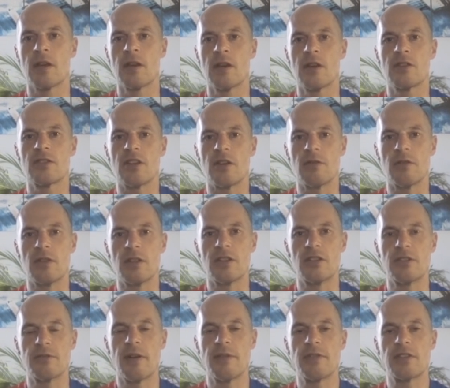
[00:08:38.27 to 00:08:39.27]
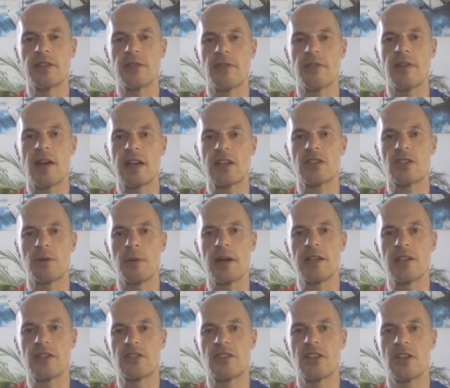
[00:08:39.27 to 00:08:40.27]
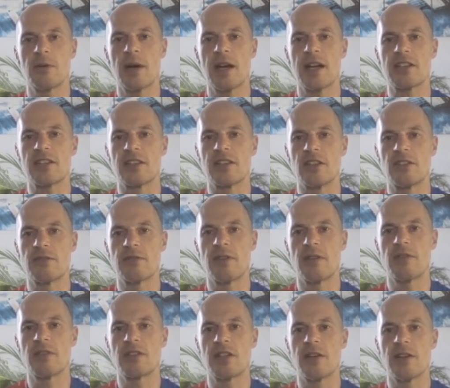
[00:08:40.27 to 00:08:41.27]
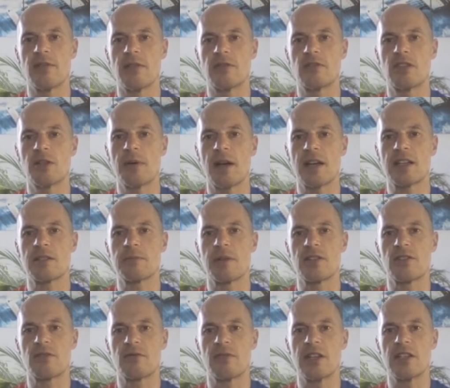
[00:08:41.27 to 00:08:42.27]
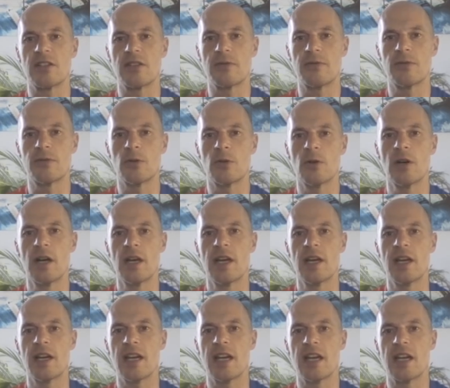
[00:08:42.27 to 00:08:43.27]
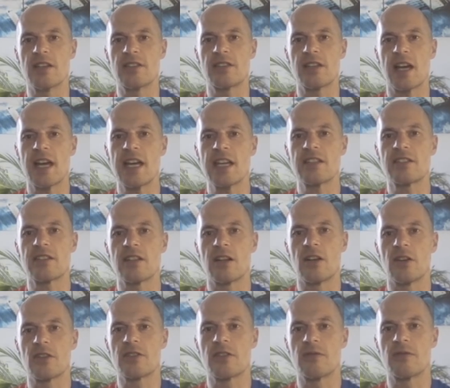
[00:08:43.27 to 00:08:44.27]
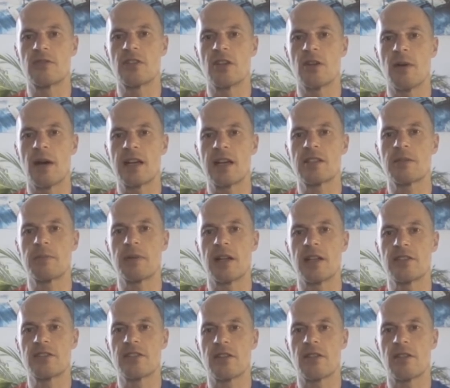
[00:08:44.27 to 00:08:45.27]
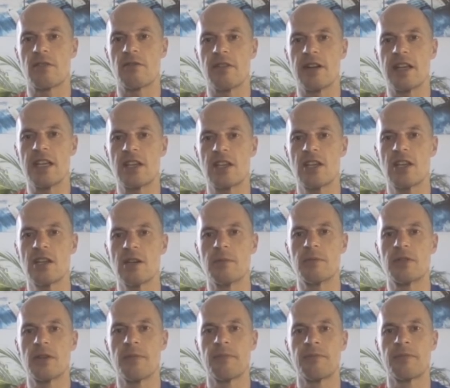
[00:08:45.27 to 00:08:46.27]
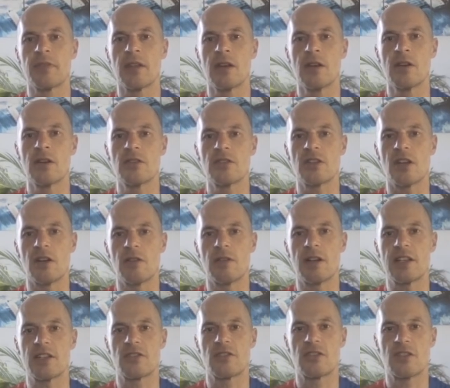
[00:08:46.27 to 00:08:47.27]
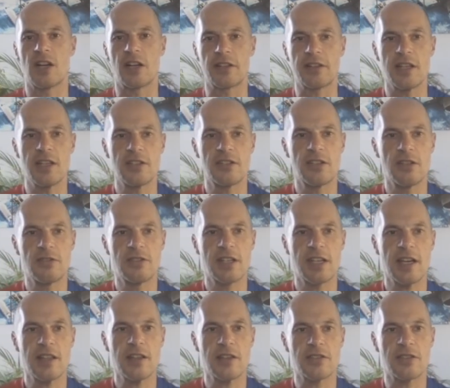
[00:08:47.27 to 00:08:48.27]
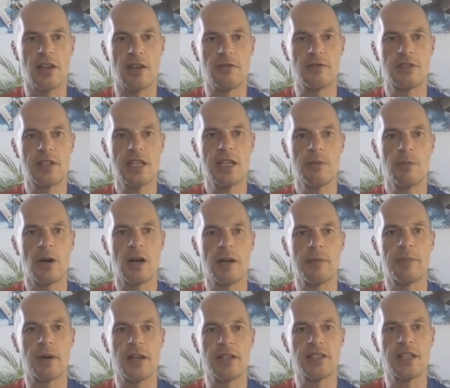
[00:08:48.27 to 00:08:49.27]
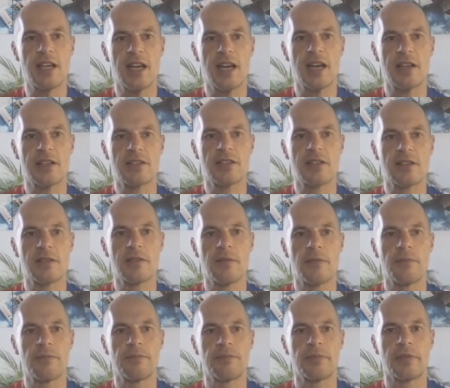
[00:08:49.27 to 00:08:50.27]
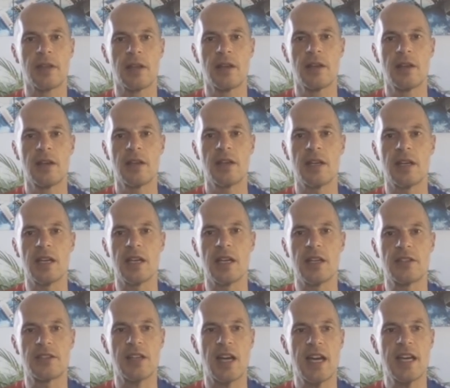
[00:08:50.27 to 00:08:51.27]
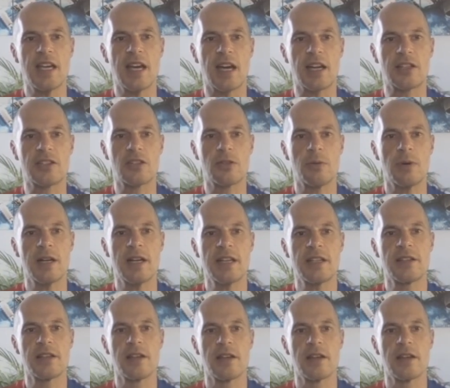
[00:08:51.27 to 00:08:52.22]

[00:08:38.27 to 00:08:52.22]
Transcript: So the derivative of x squared is 2x, and the derivative of 2x plus 3 to the 4 is 8 lots of 2x plus 3 cubed. So let's chuck these two together. So dy by dx is 8x squared